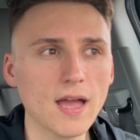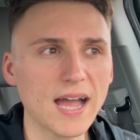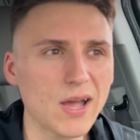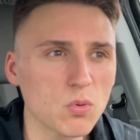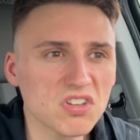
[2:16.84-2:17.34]

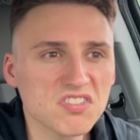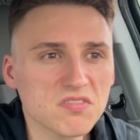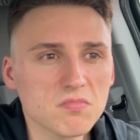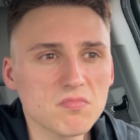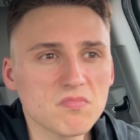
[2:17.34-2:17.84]
I was
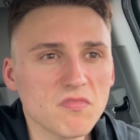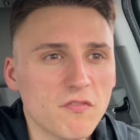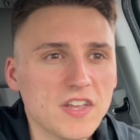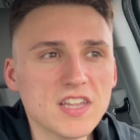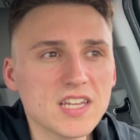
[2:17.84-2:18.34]

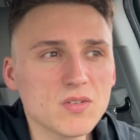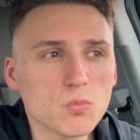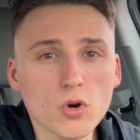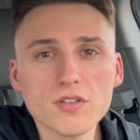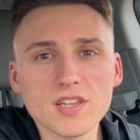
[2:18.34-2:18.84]
feeling
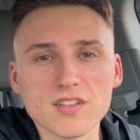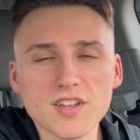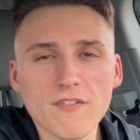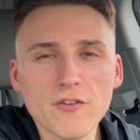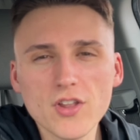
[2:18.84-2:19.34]
worthless.
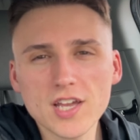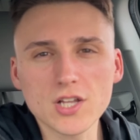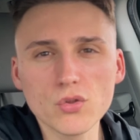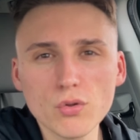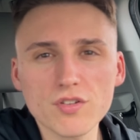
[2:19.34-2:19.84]
I felt like
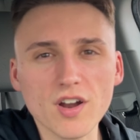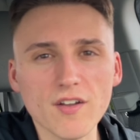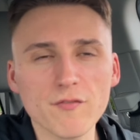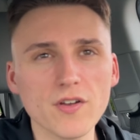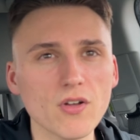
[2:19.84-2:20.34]
a loser.
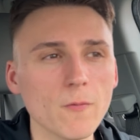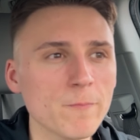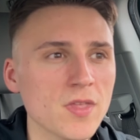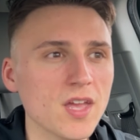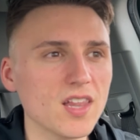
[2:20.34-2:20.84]
I felt
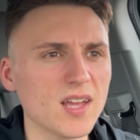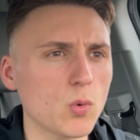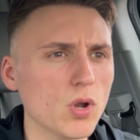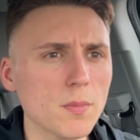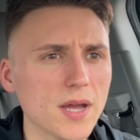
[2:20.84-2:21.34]
like,
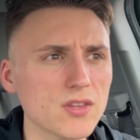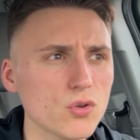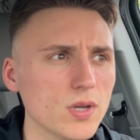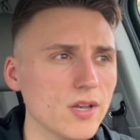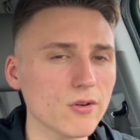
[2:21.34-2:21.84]
what am I
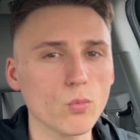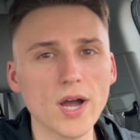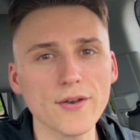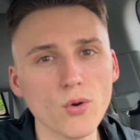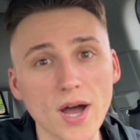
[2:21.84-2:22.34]
doing? Or
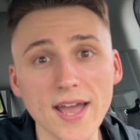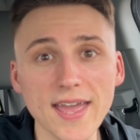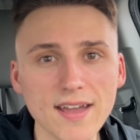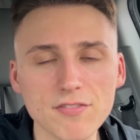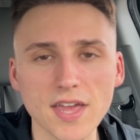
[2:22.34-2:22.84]
why don't I
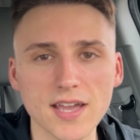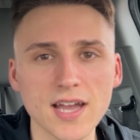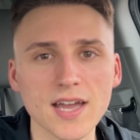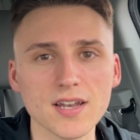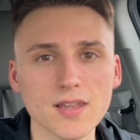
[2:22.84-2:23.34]
have that
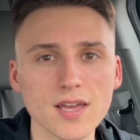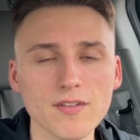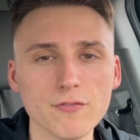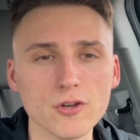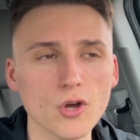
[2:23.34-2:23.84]
kind of
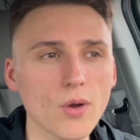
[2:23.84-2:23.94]
life?